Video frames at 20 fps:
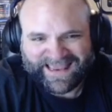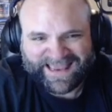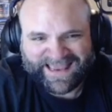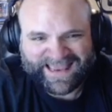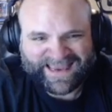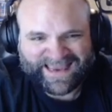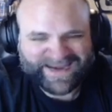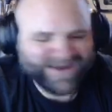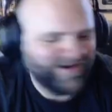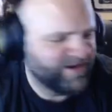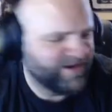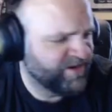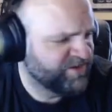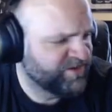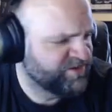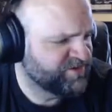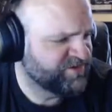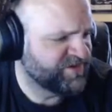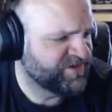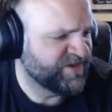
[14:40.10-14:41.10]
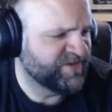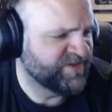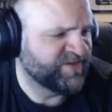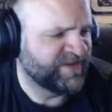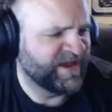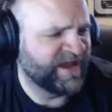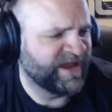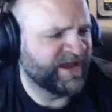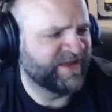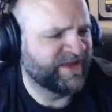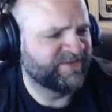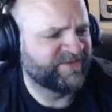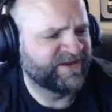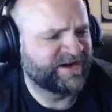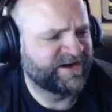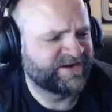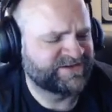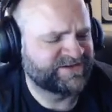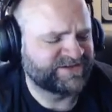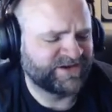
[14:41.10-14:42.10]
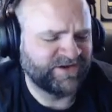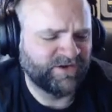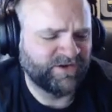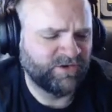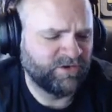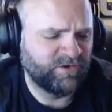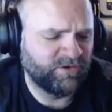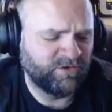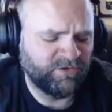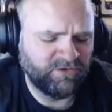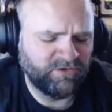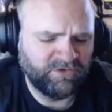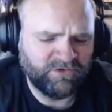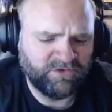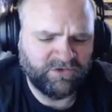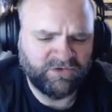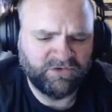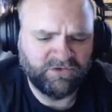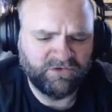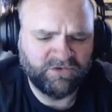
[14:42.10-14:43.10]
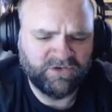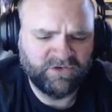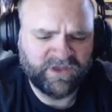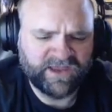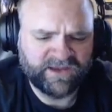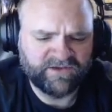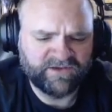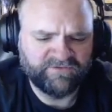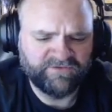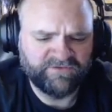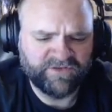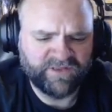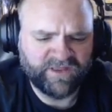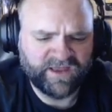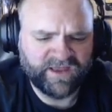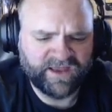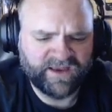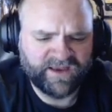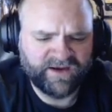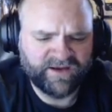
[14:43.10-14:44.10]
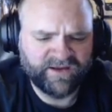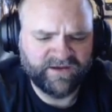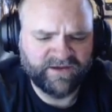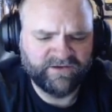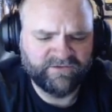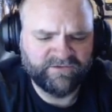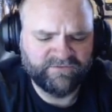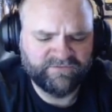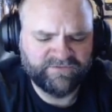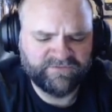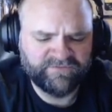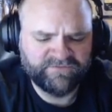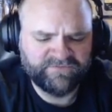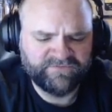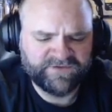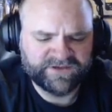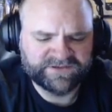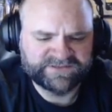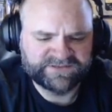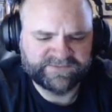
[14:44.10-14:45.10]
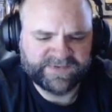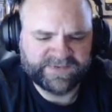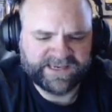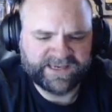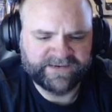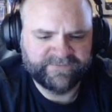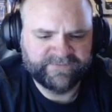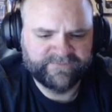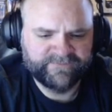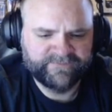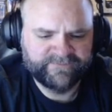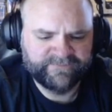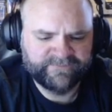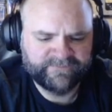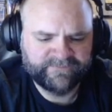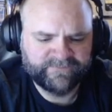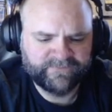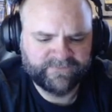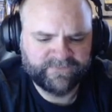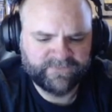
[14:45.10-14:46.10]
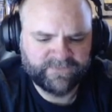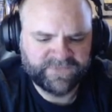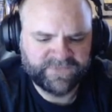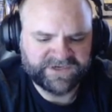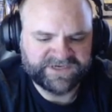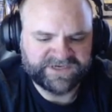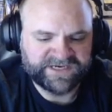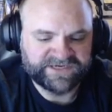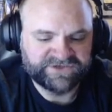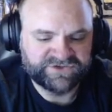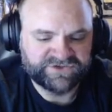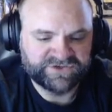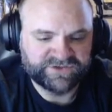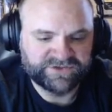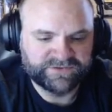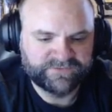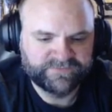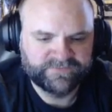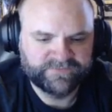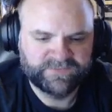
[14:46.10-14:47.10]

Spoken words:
And other than that, there's a whole heck of a lot of feels bad potential.